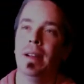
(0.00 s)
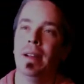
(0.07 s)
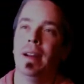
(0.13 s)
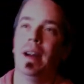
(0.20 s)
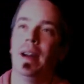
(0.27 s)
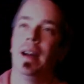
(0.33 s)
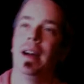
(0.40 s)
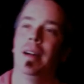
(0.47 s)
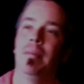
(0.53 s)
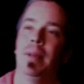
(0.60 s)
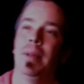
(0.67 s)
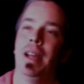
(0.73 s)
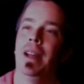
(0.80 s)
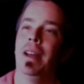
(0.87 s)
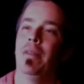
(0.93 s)

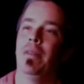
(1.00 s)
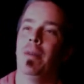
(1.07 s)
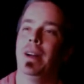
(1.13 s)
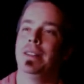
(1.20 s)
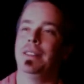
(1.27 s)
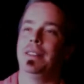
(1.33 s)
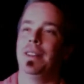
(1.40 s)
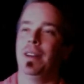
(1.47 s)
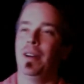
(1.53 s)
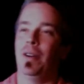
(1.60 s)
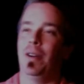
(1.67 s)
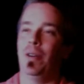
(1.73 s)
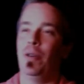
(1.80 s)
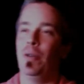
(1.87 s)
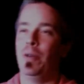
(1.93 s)
Meathead wants to know
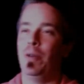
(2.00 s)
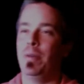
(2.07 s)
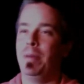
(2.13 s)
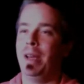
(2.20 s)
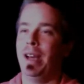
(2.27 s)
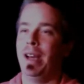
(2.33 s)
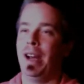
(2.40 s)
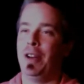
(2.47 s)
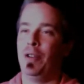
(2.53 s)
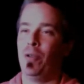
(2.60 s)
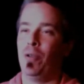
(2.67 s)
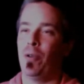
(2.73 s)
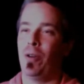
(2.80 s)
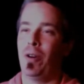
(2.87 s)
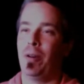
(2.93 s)
who would be on
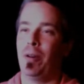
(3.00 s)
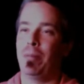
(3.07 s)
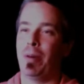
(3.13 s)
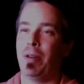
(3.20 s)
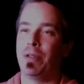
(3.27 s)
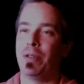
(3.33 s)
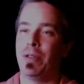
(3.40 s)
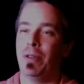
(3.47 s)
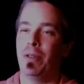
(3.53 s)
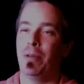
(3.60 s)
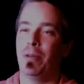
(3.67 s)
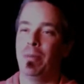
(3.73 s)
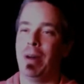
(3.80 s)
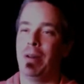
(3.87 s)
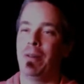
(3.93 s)
your personal
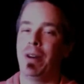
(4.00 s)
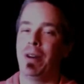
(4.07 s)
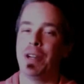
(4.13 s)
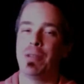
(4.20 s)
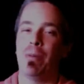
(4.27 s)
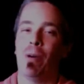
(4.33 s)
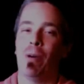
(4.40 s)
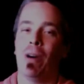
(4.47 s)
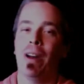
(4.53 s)
Mount Rushmore.